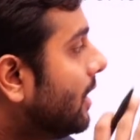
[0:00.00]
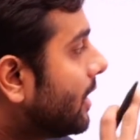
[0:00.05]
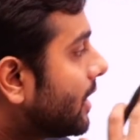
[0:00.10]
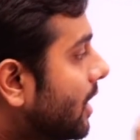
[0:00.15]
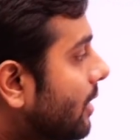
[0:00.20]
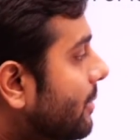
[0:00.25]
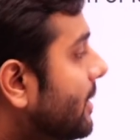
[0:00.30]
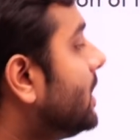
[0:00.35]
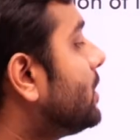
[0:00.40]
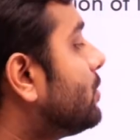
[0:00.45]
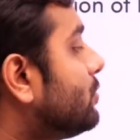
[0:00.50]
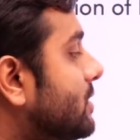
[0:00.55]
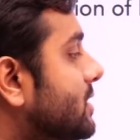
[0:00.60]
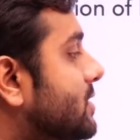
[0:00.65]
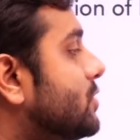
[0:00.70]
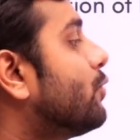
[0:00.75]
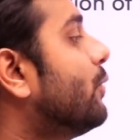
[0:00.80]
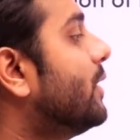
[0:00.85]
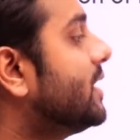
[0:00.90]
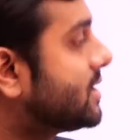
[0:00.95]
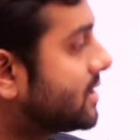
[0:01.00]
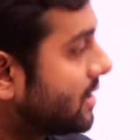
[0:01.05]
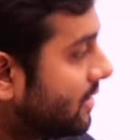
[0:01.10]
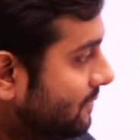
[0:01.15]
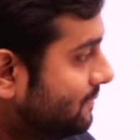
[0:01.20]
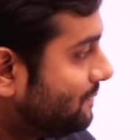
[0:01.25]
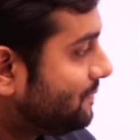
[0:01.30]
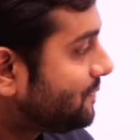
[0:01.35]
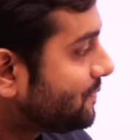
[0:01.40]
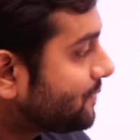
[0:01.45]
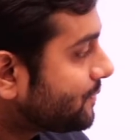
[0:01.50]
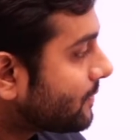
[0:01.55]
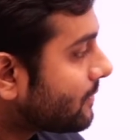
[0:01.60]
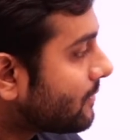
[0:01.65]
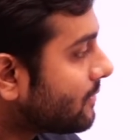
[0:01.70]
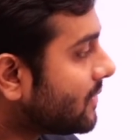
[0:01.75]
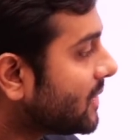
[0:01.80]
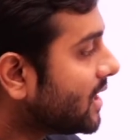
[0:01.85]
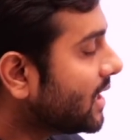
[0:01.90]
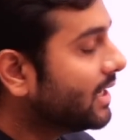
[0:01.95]
Coming to this question,
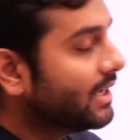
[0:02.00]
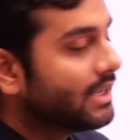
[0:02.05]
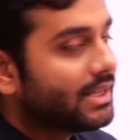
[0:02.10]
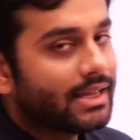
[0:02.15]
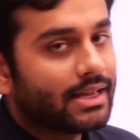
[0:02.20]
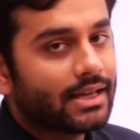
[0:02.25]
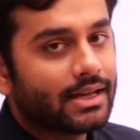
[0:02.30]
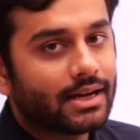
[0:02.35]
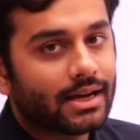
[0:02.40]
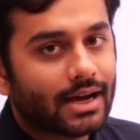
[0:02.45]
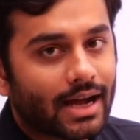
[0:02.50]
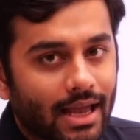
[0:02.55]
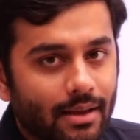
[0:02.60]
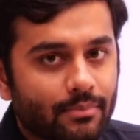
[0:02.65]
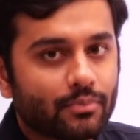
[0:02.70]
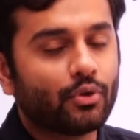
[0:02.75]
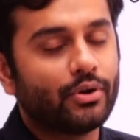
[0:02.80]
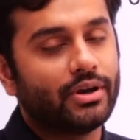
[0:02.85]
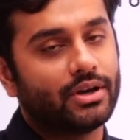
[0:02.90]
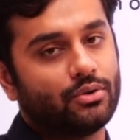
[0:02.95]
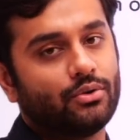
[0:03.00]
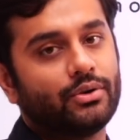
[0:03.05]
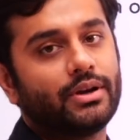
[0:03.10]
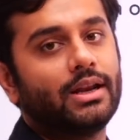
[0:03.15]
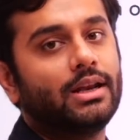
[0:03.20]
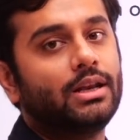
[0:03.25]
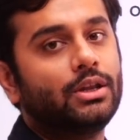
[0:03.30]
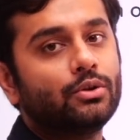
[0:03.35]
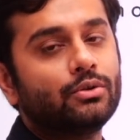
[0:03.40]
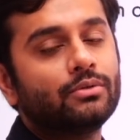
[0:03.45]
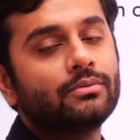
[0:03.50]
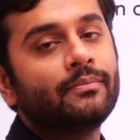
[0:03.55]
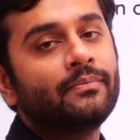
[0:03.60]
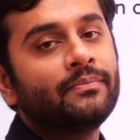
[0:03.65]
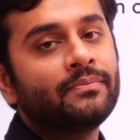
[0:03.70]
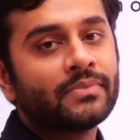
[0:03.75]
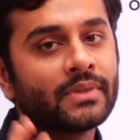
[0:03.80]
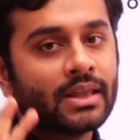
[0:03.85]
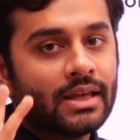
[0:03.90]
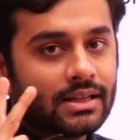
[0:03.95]
I am going to tell you
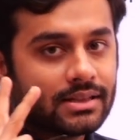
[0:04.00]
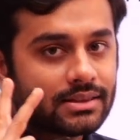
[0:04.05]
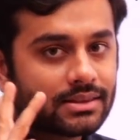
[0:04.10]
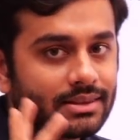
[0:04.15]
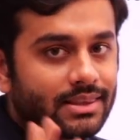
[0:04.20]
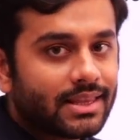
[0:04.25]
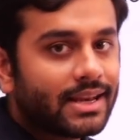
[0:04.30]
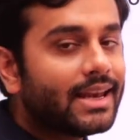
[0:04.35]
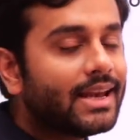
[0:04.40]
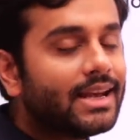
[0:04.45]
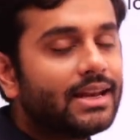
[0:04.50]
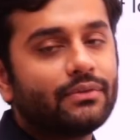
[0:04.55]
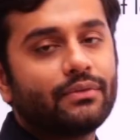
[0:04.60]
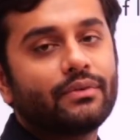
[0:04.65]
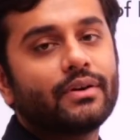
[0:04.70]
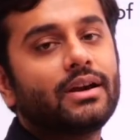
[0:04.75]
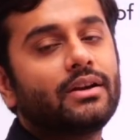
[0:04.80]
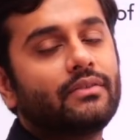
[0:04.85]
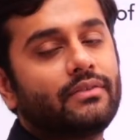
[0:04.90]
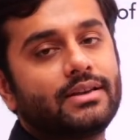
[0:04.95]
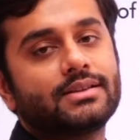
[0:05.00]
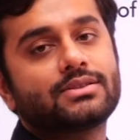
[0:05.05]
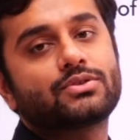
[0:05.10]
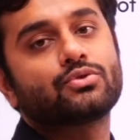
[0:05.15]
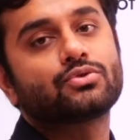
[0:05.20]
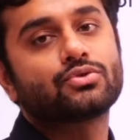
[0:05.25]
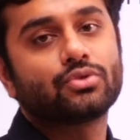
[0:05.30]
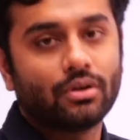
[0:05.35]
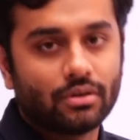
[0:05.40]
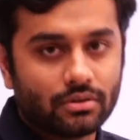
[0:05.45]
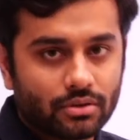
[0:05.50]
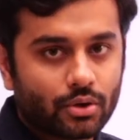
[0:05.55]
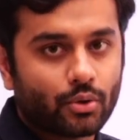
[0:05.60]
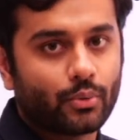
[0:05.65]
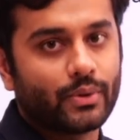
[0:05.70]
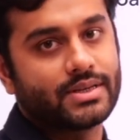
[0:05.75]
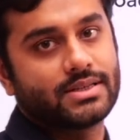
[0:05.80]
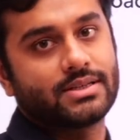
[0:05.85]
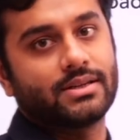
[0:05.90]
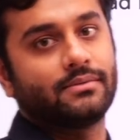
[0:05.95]
3 different ways to solve the
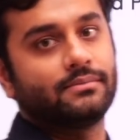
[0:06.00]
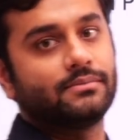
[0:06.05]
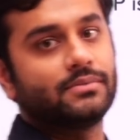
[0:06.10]
question,